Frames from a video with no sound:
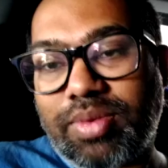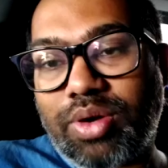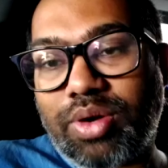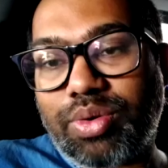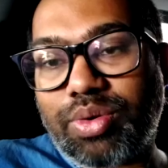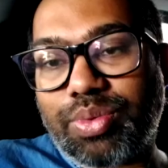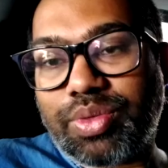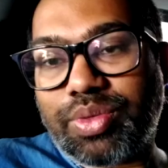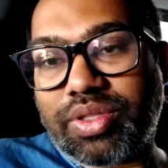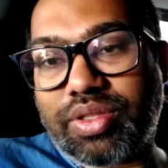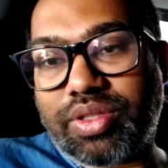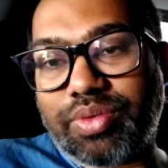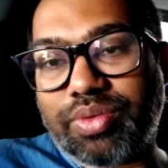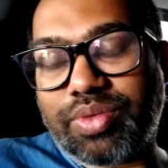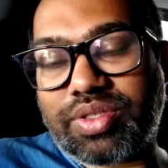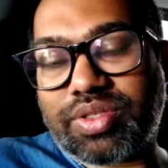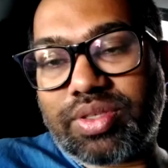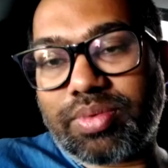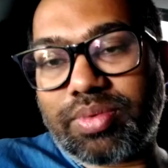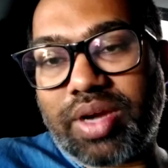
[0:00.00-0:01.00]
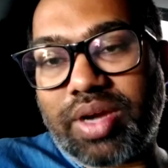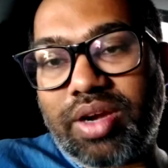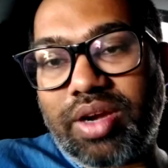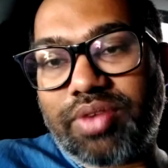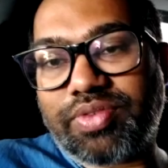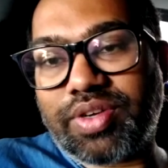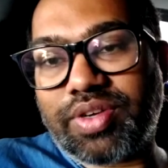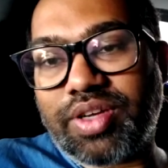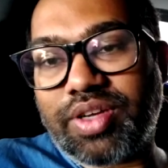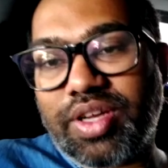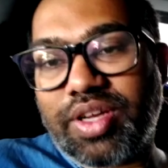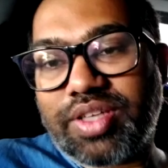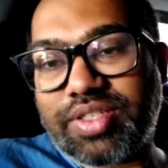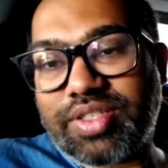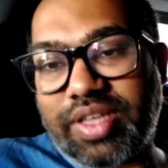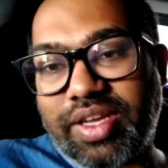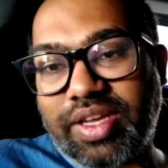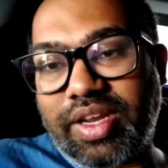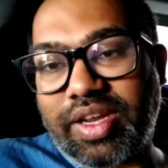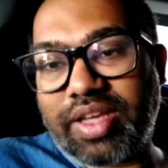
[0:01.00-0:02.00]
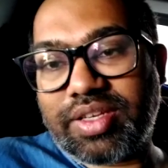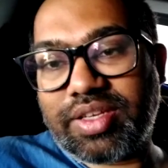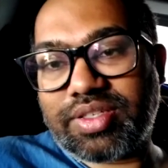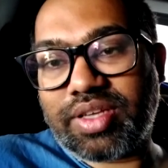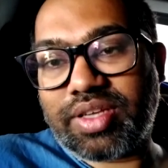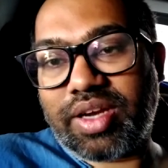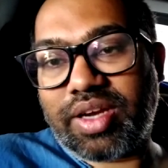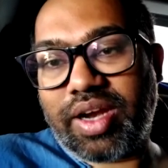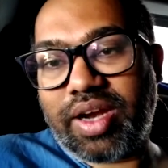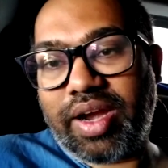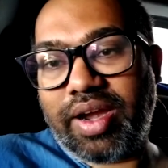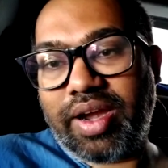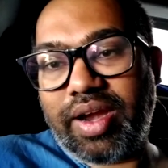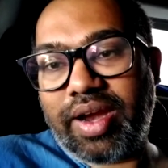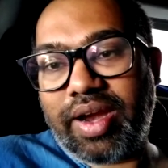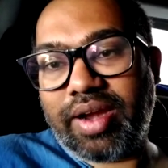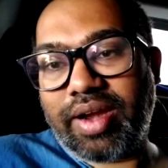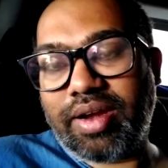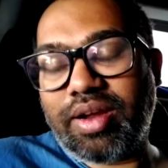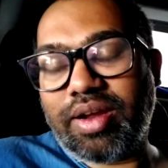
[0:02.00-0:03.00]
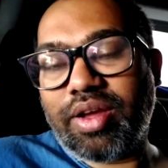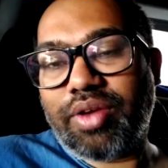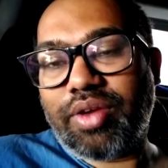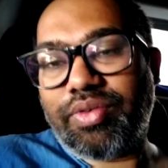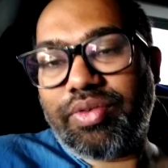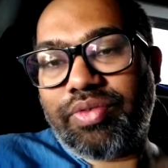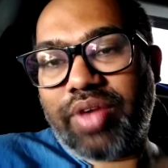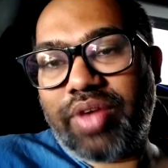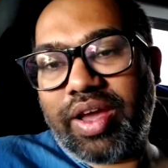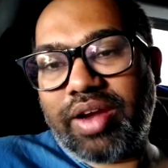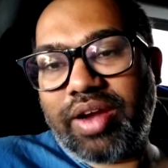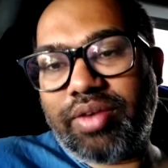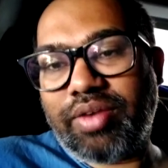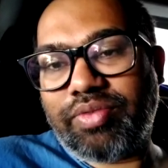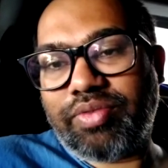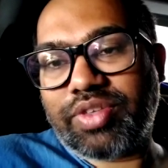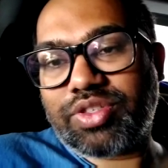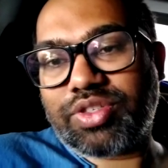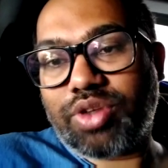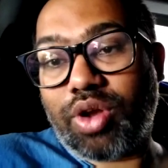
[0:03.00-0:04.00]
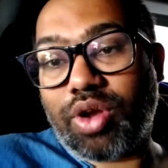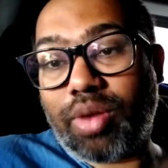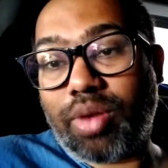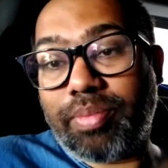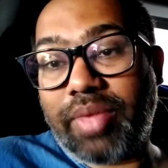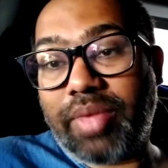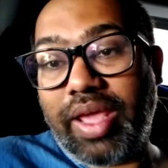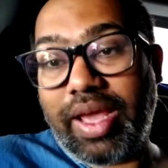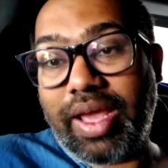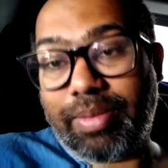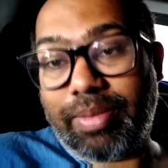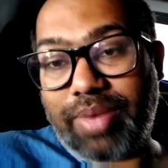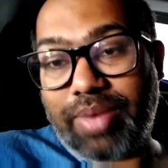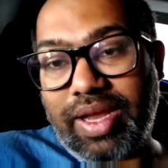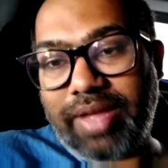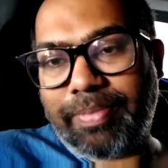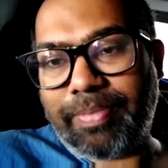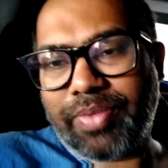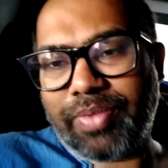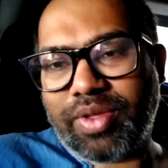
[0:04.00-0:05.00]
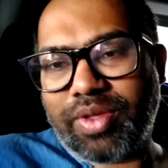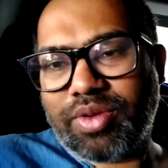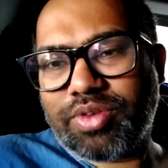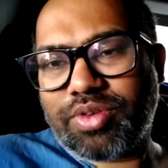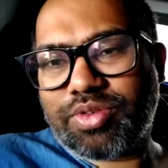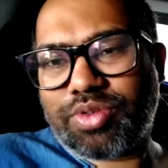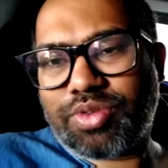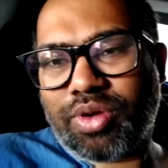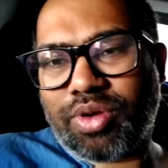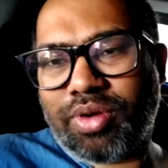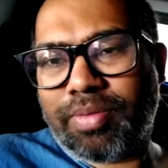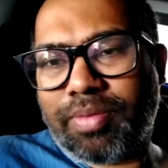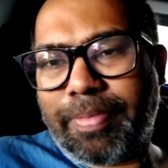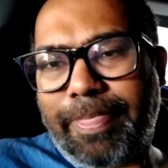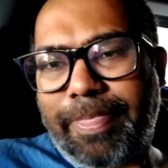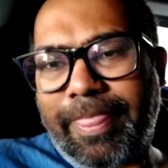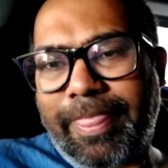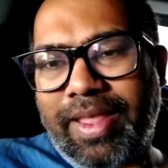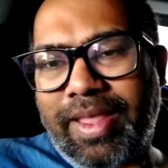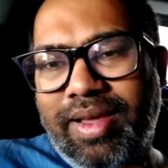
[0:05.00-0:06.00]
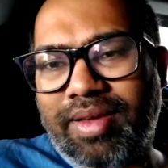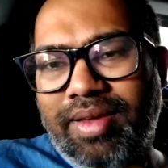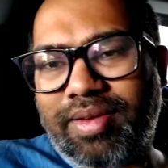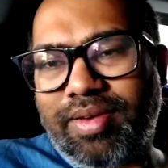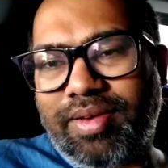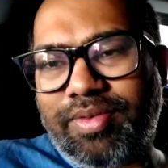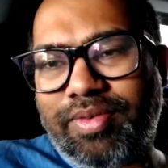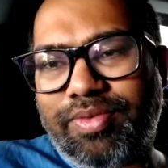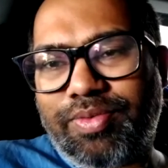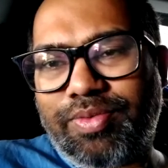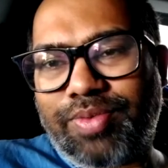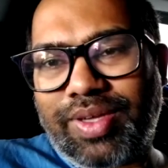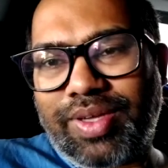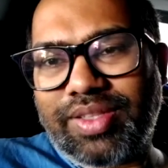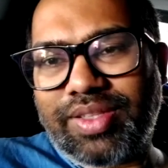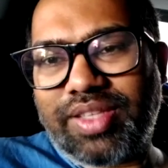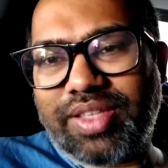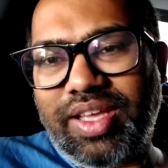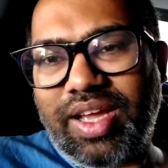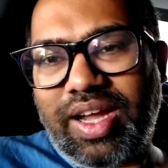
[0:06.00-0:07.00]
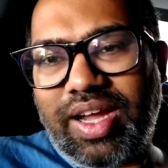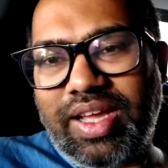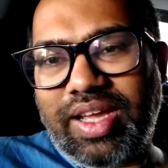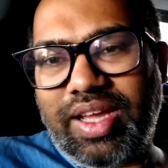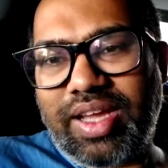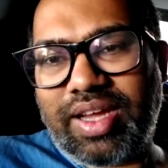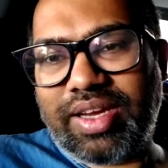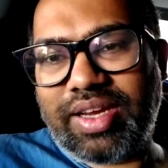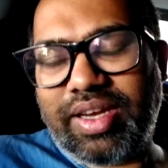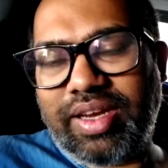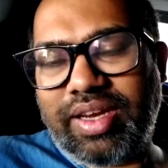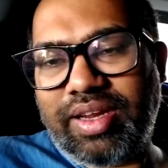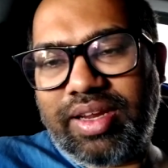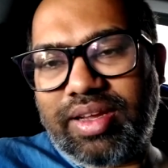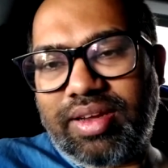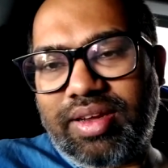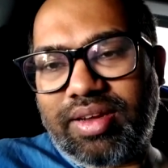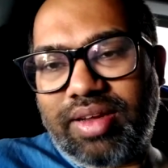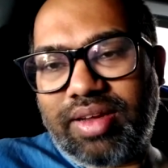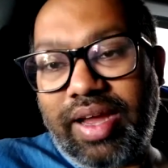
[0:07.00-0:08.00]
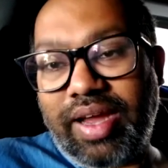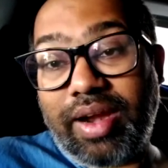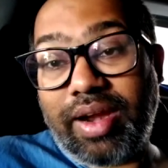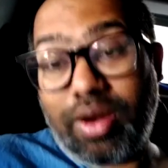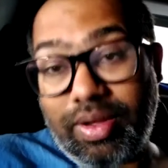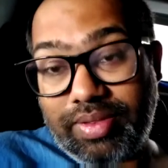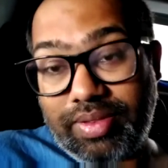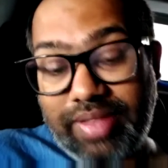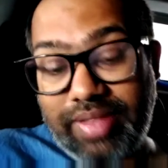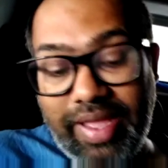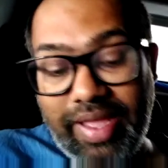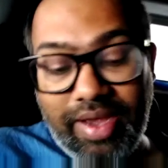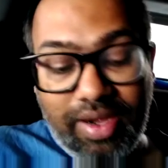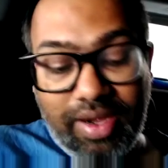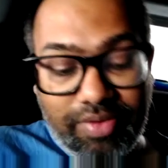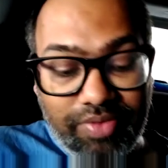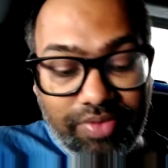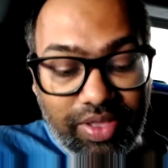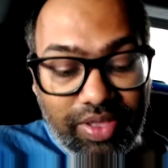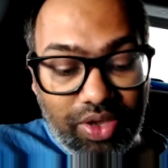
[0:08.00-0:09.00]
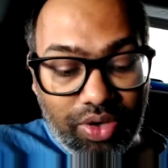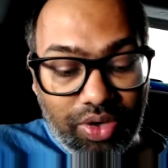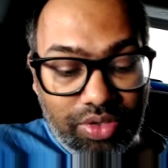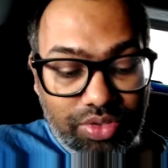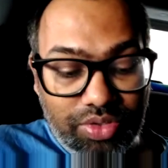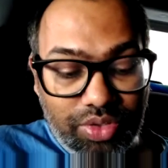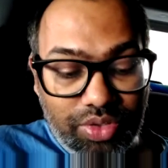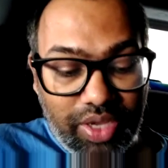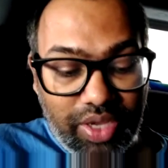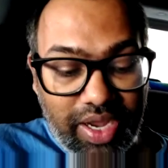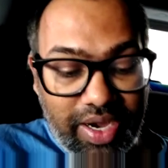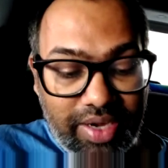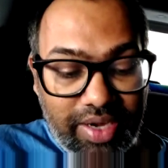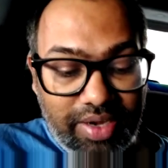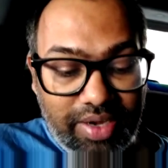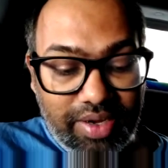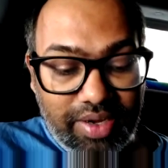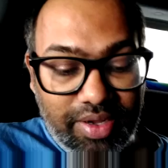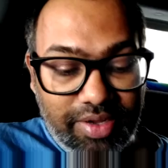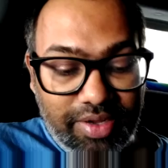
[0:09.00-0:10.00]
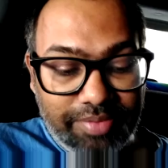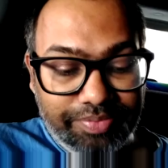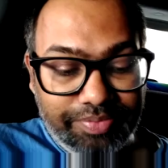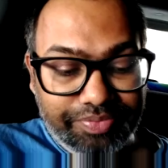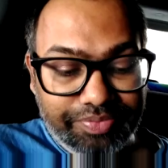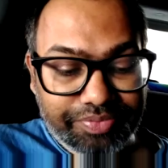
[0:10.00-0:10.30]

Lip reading: out with some kind of a segregation and where and which law may apply. So one thing and then we also had uh,